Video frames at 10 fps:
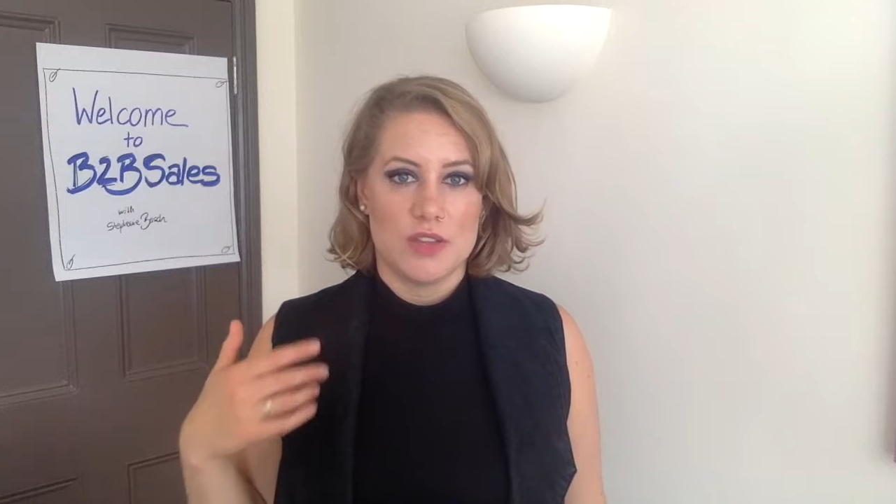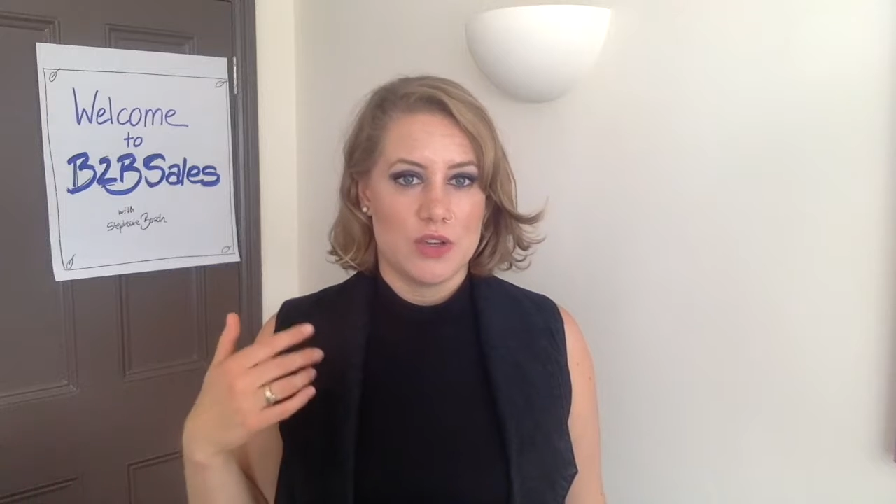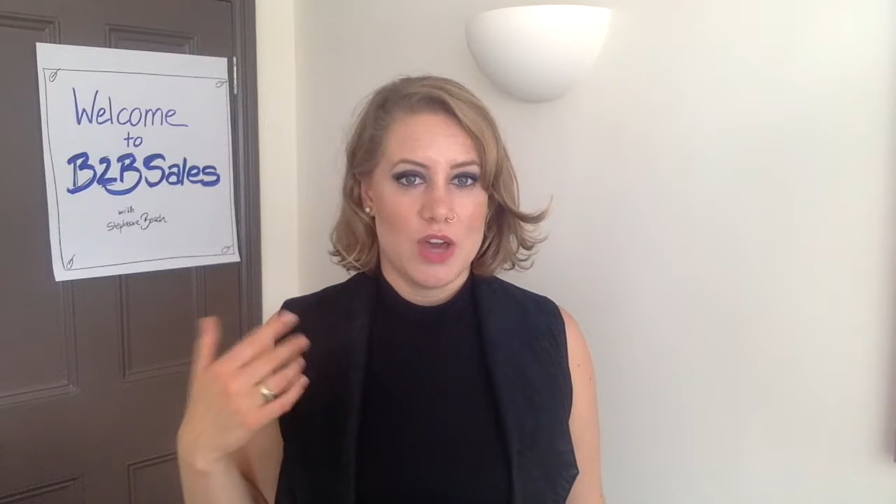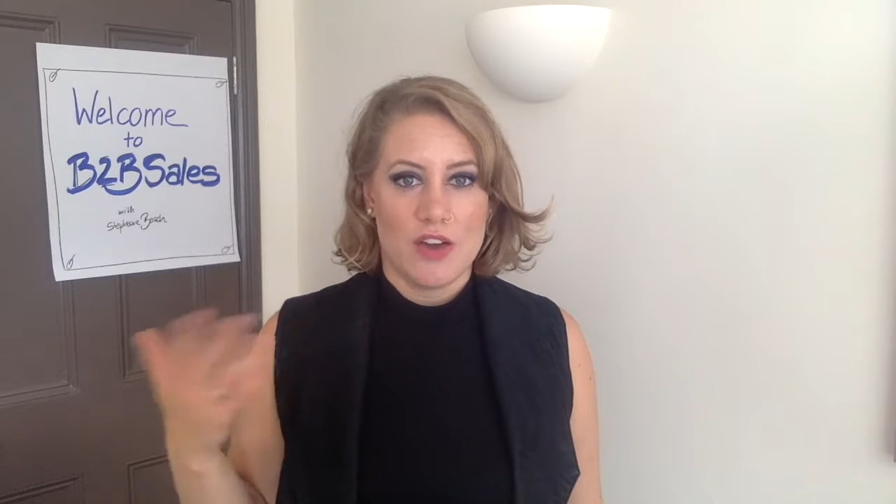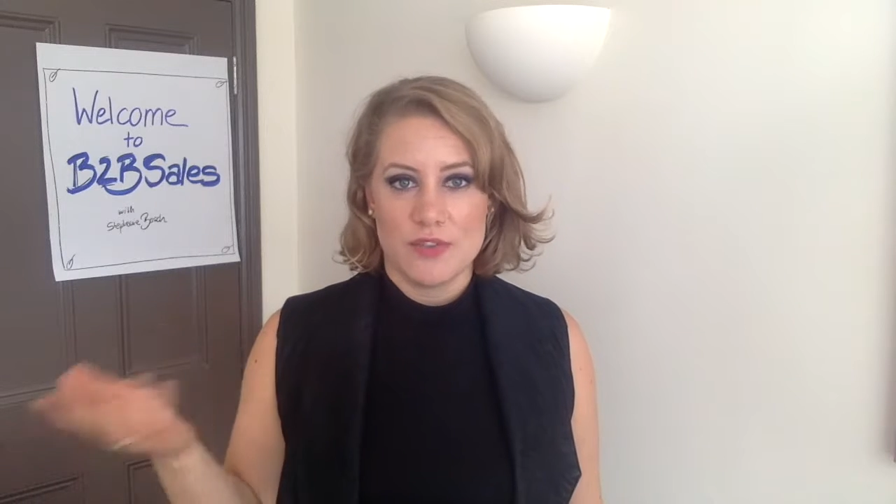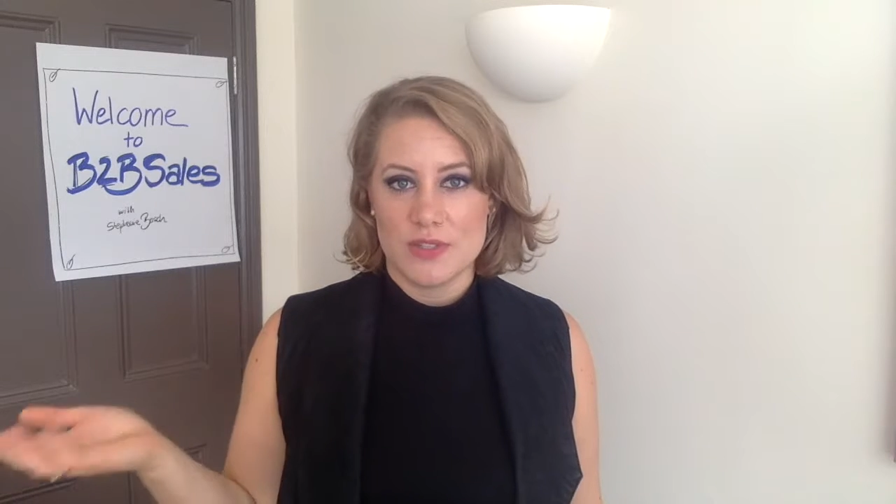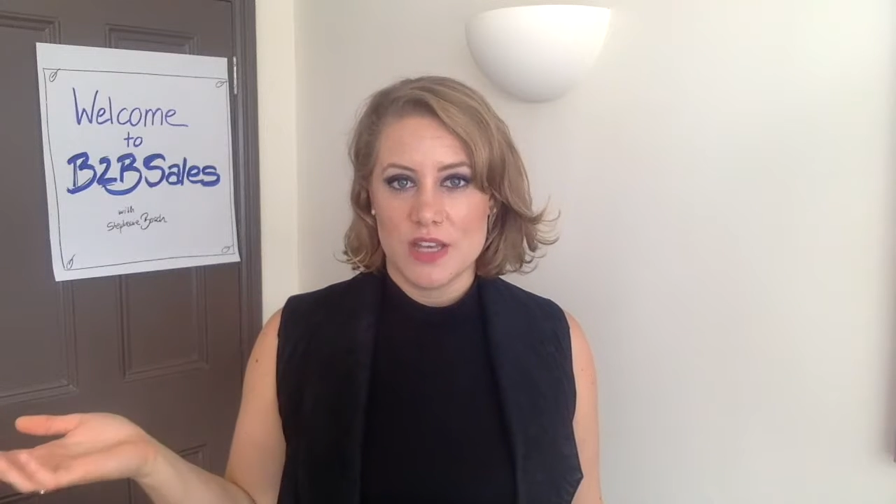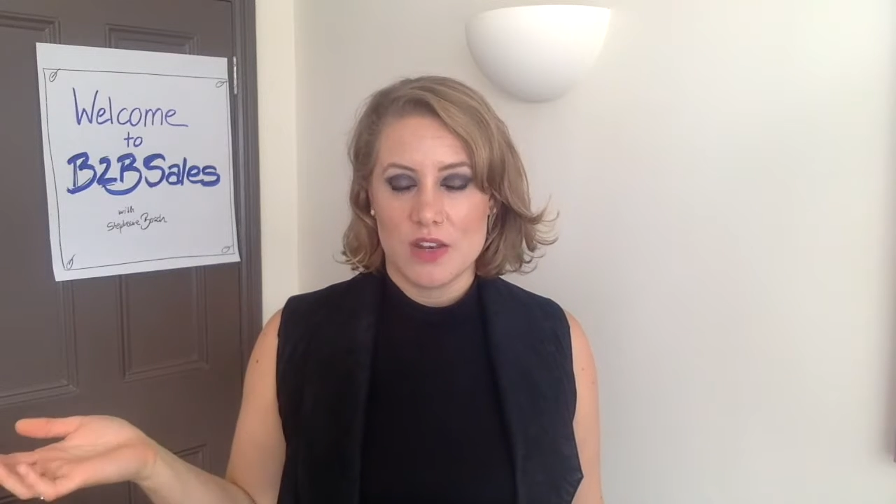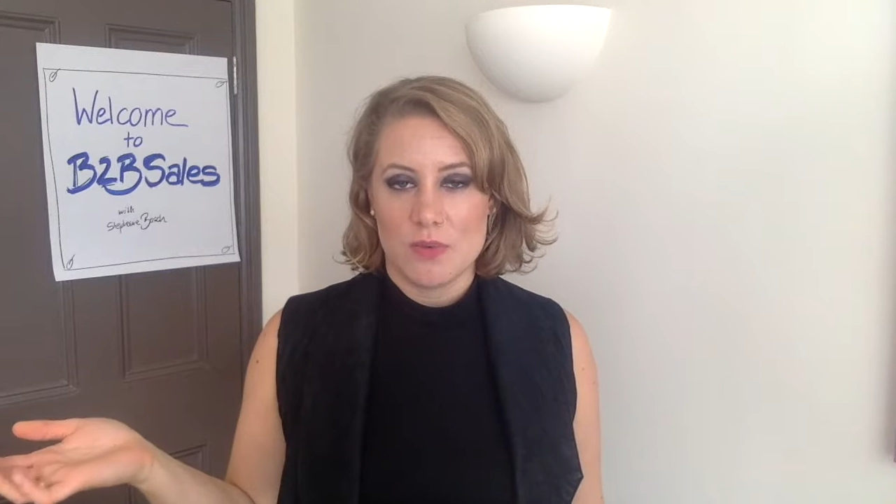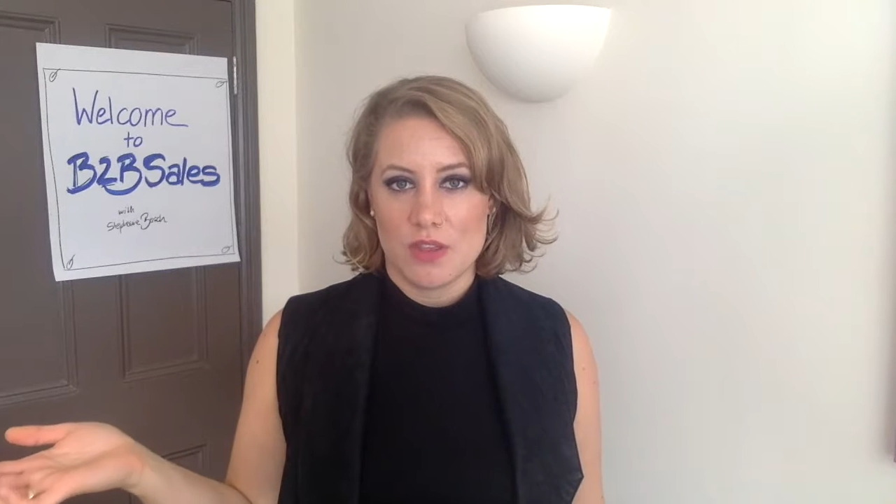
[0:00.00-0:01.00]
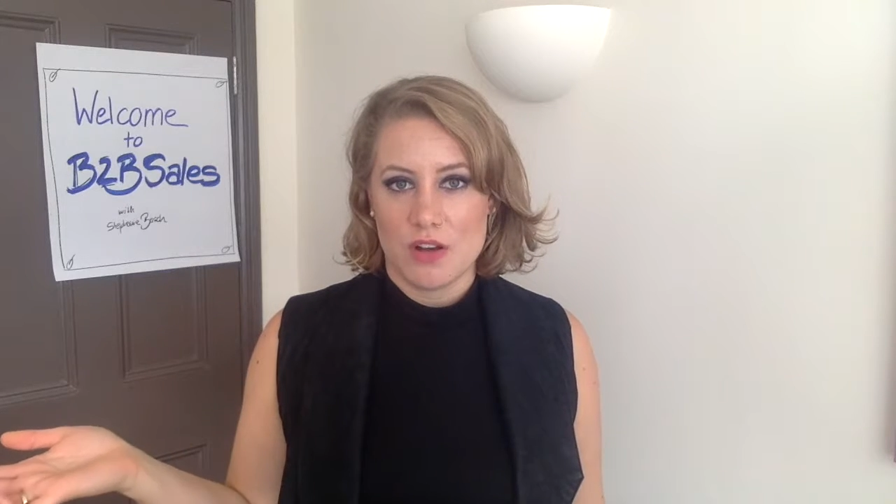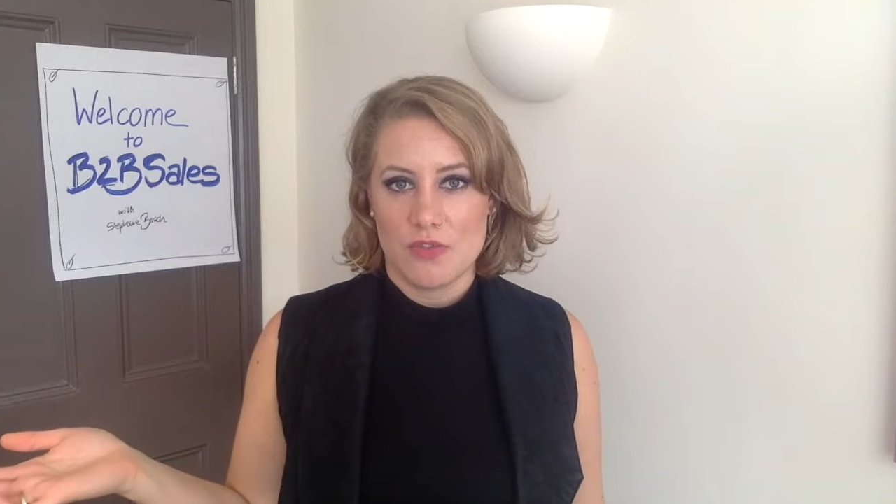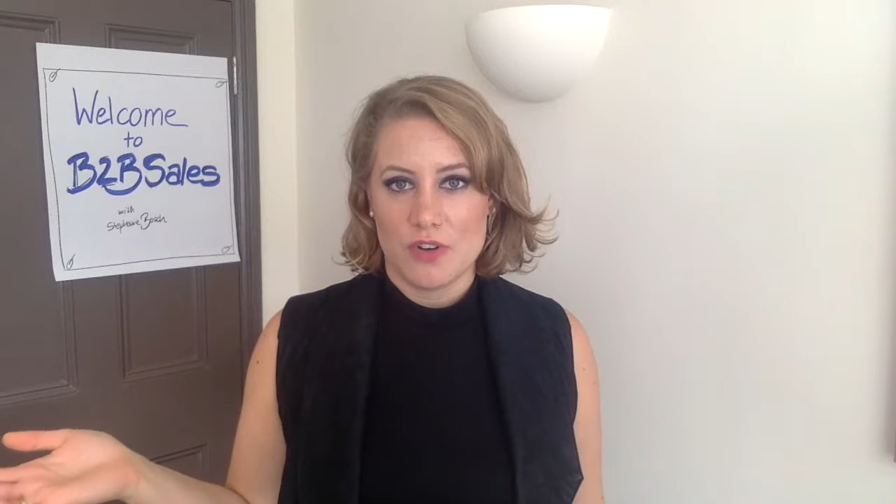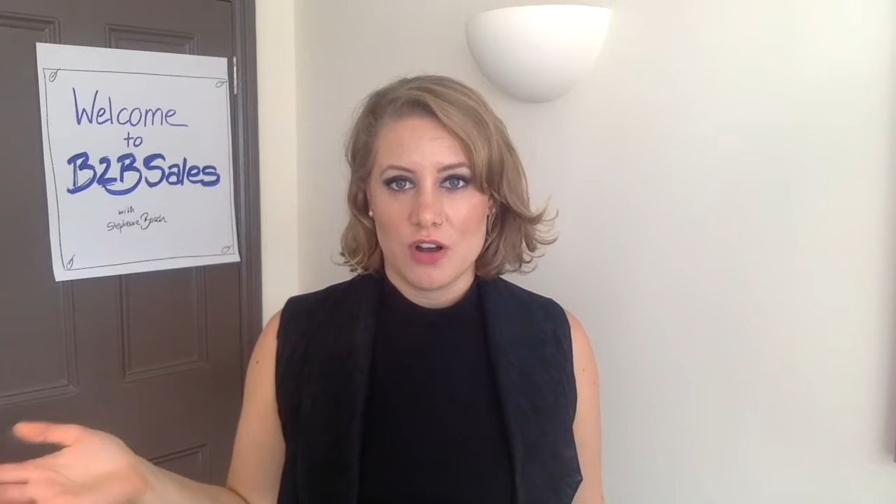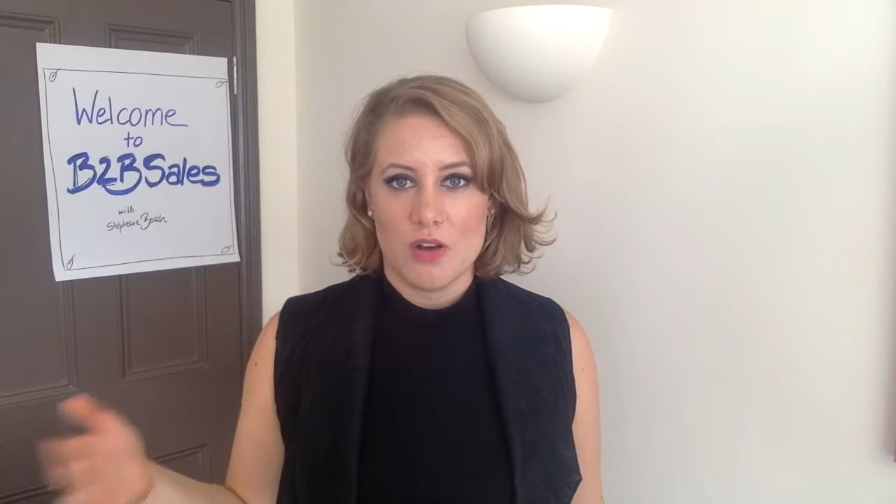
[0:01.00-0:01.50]
you have to send with an
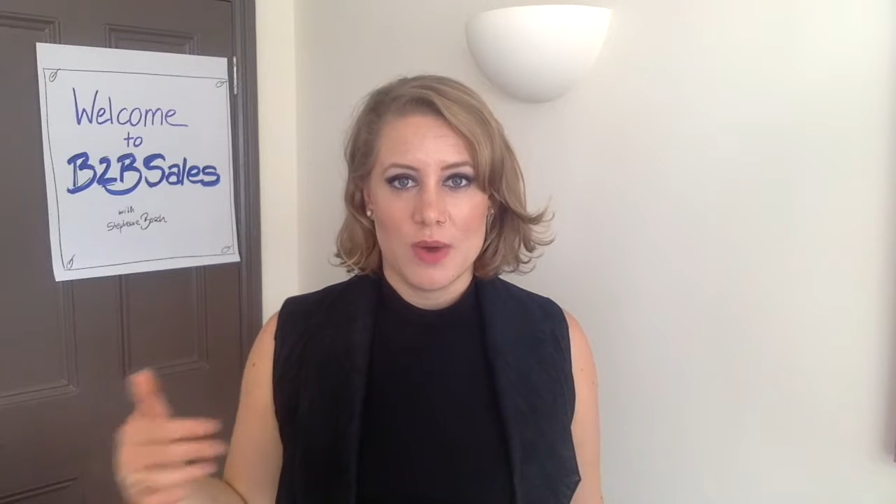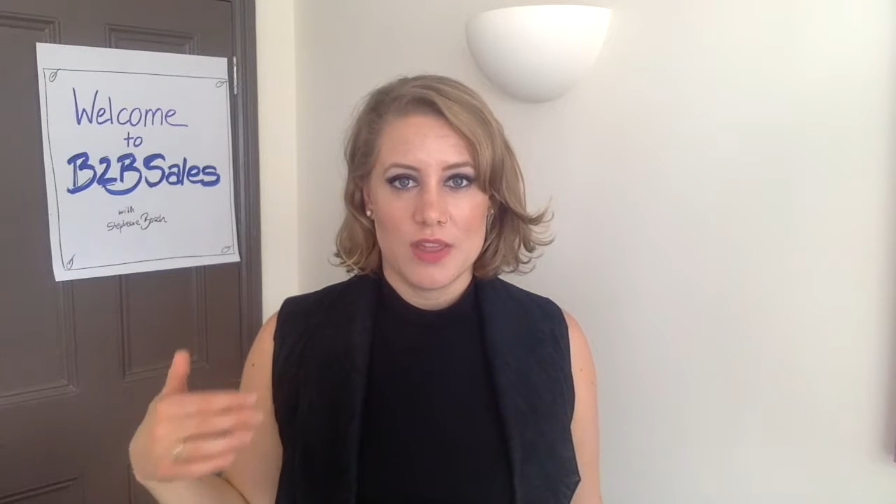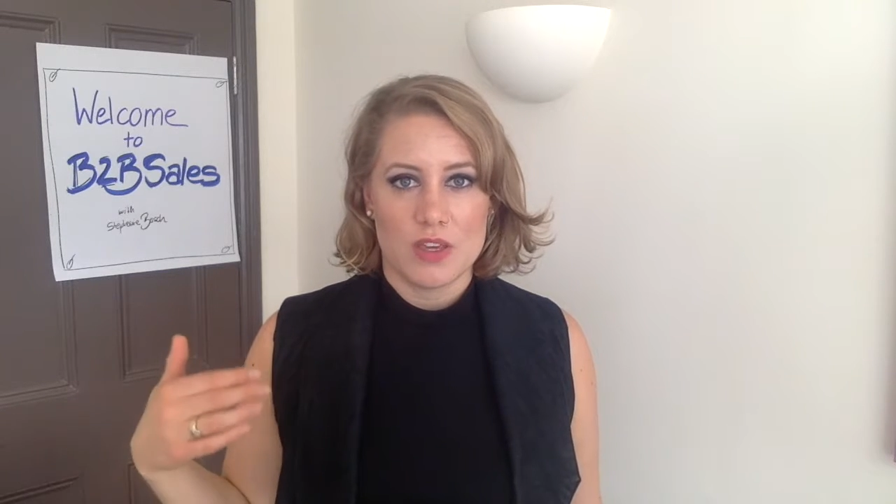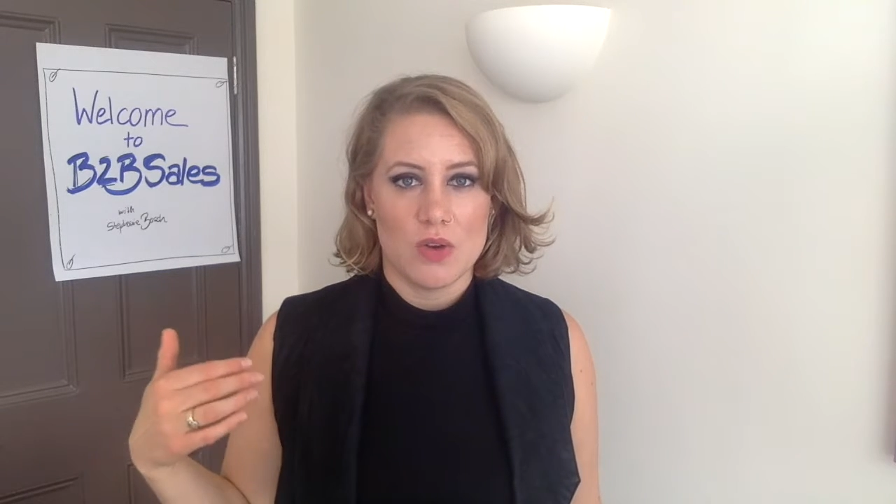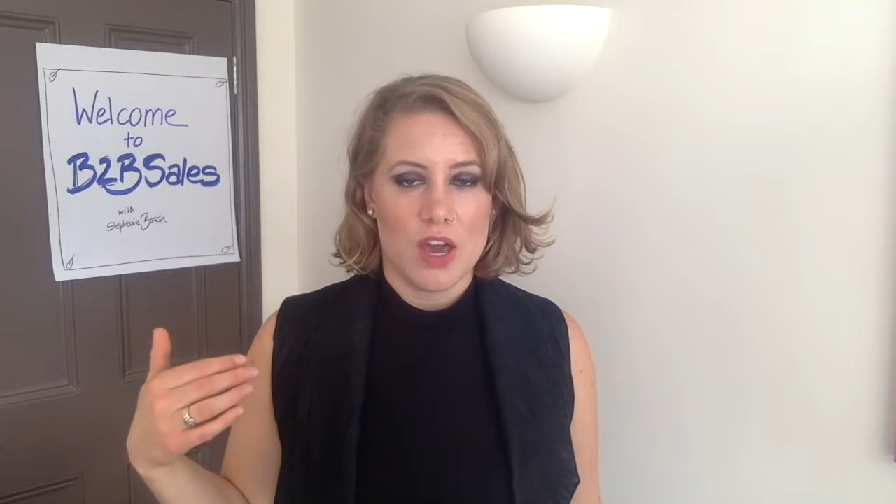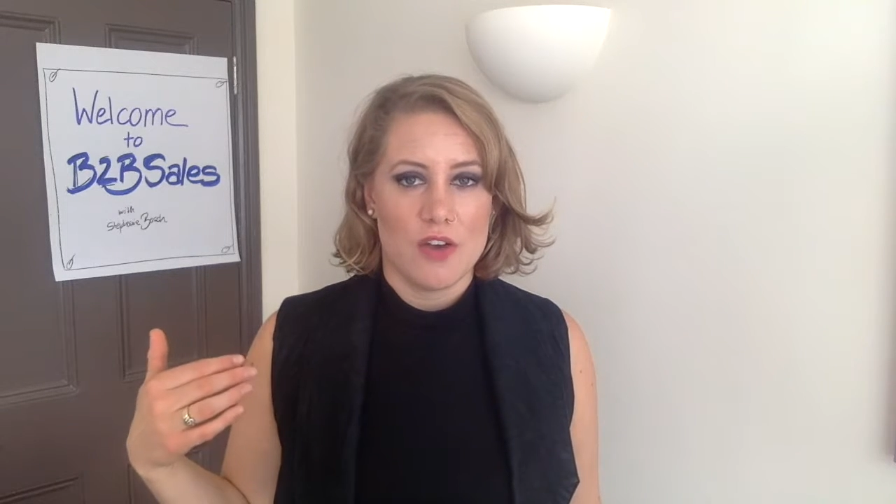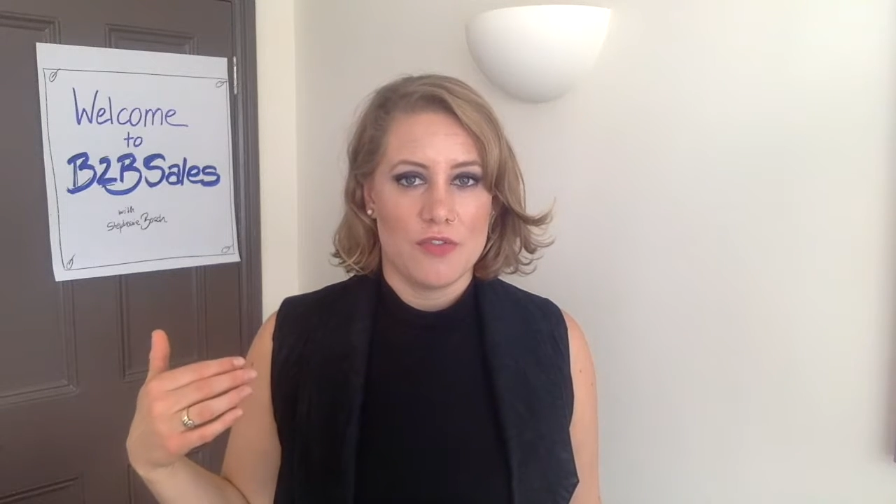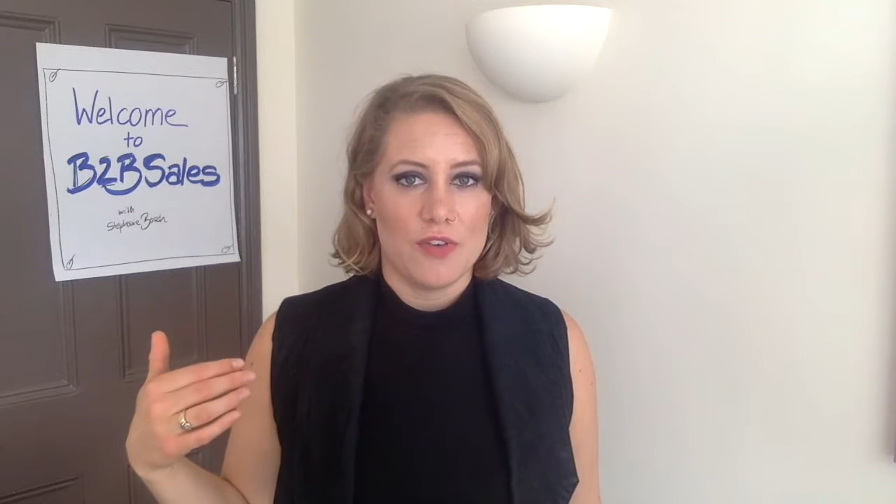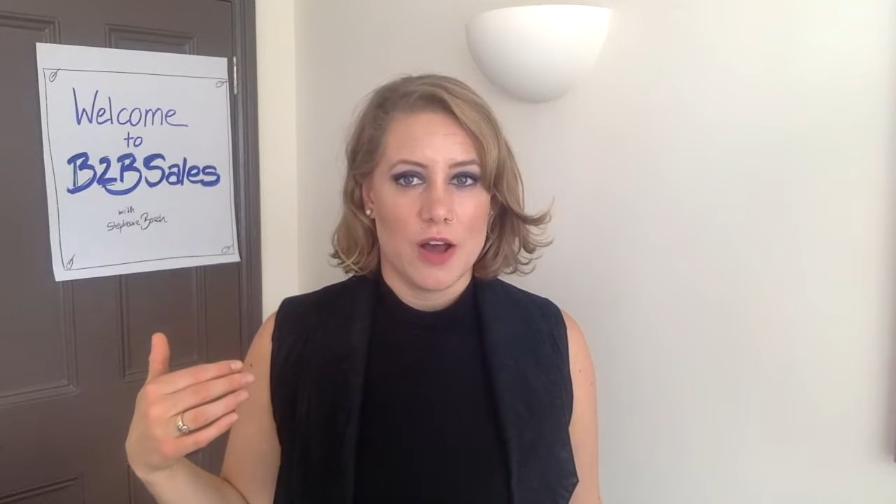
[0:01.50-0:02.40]
offer, or whether you have